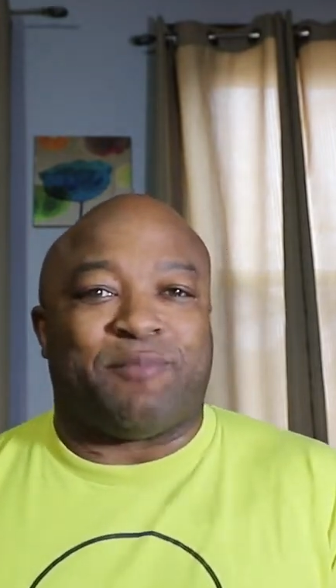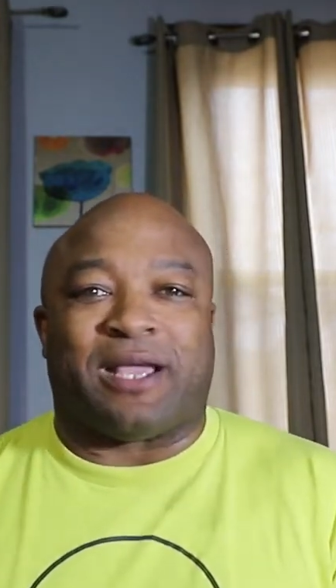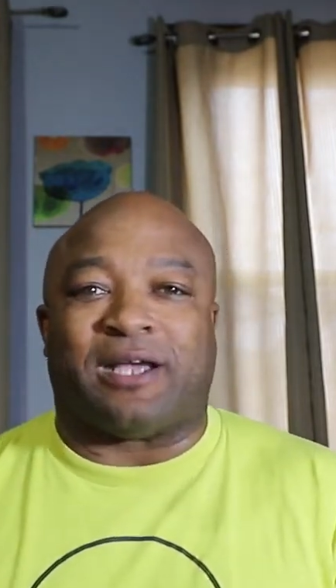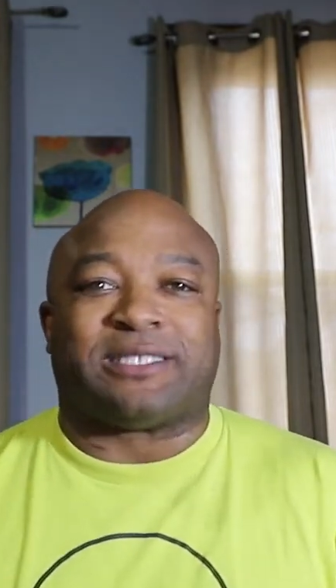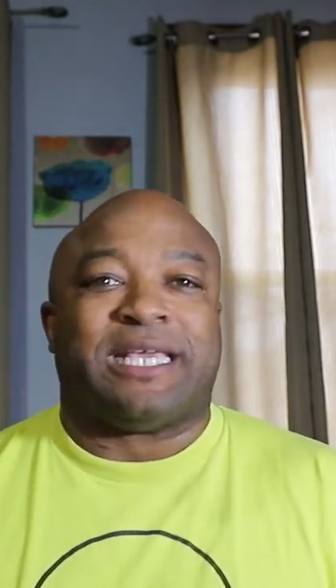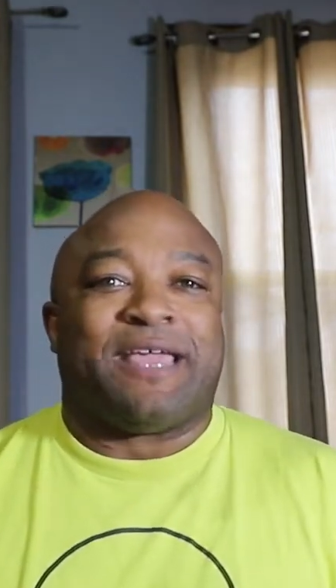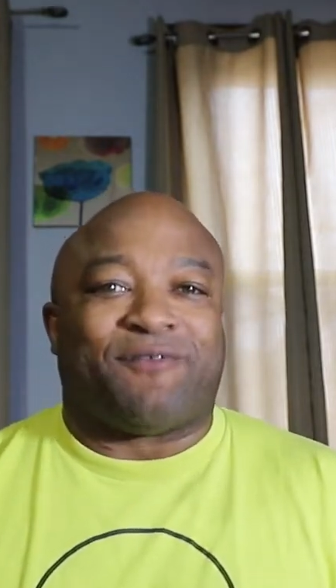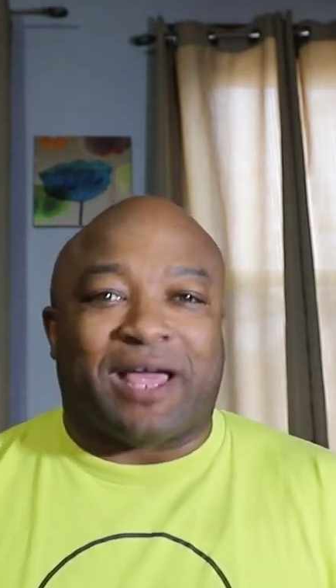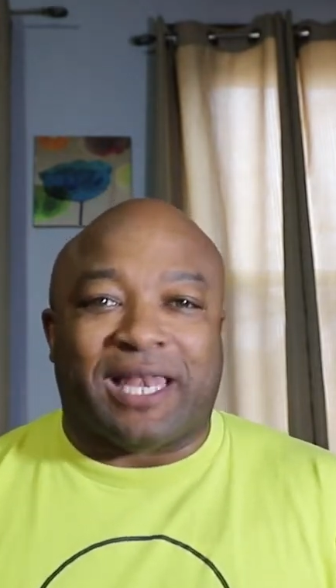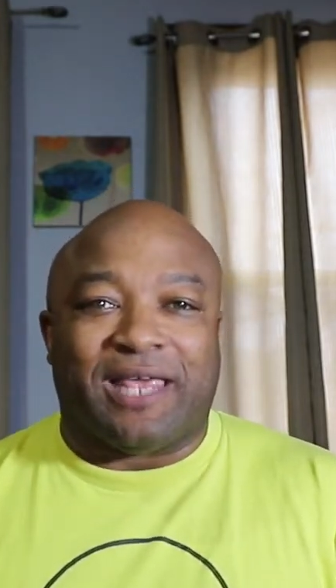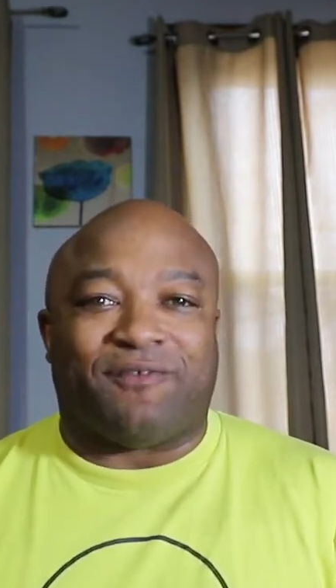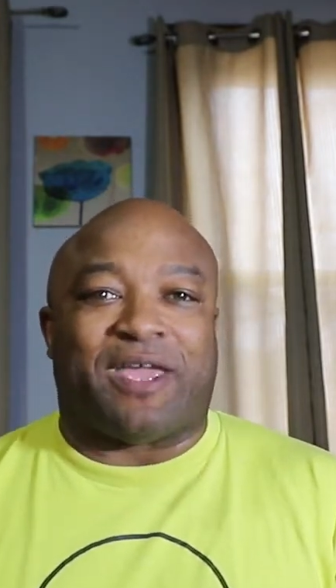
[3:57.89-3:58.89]
because if I
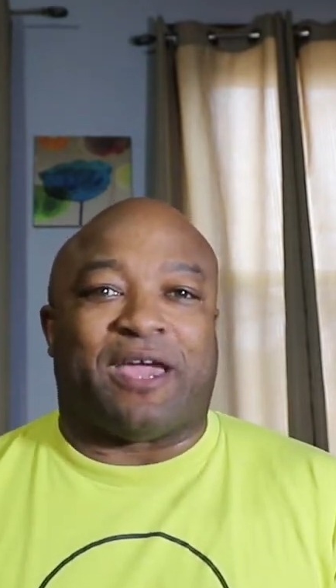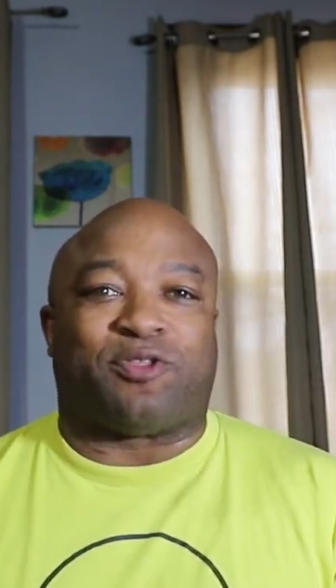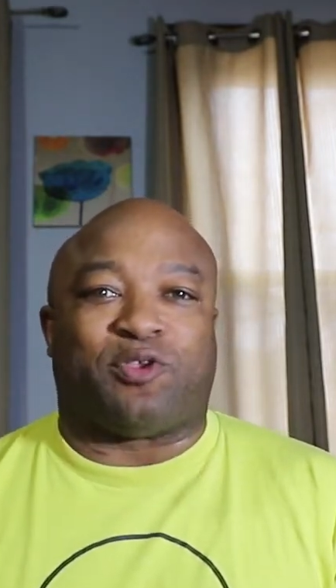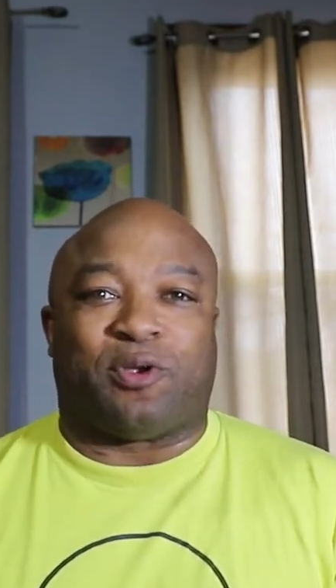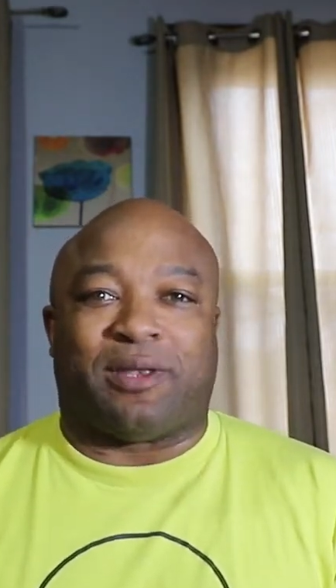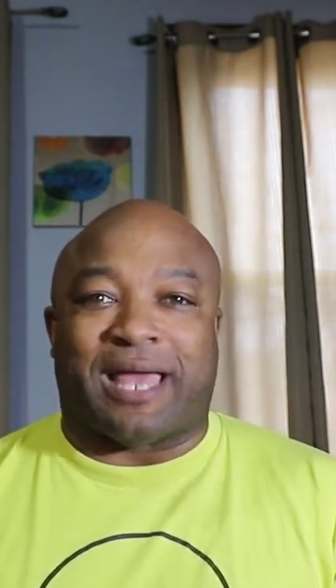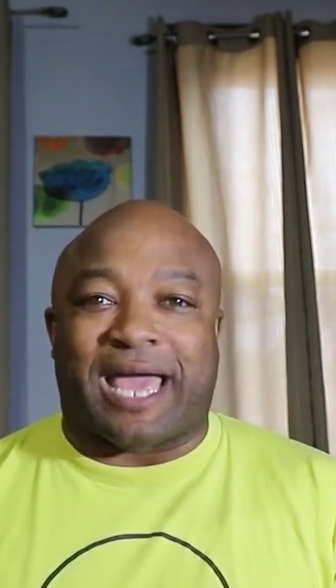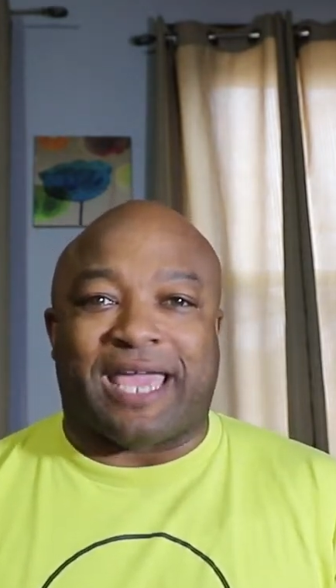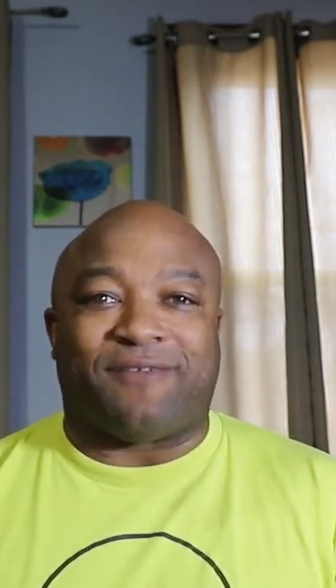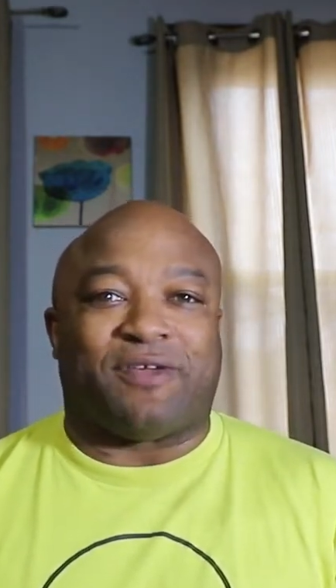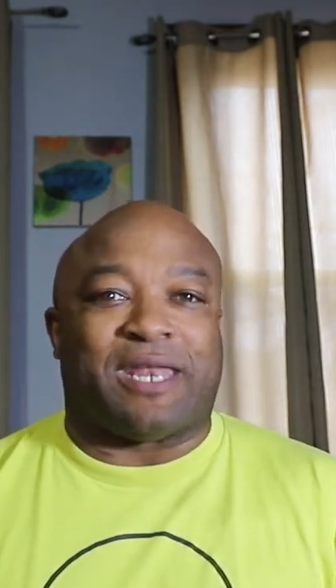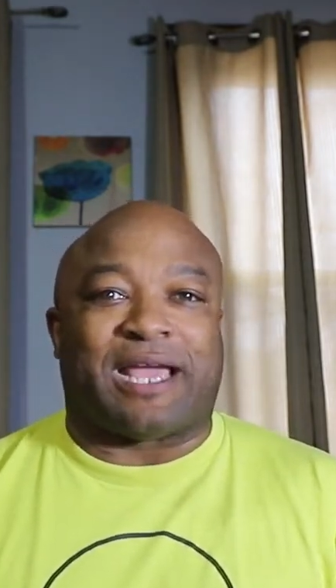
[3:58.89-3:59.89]
live a healthier
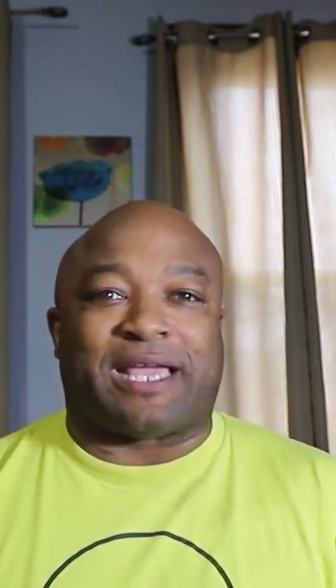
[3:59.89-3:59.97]
life and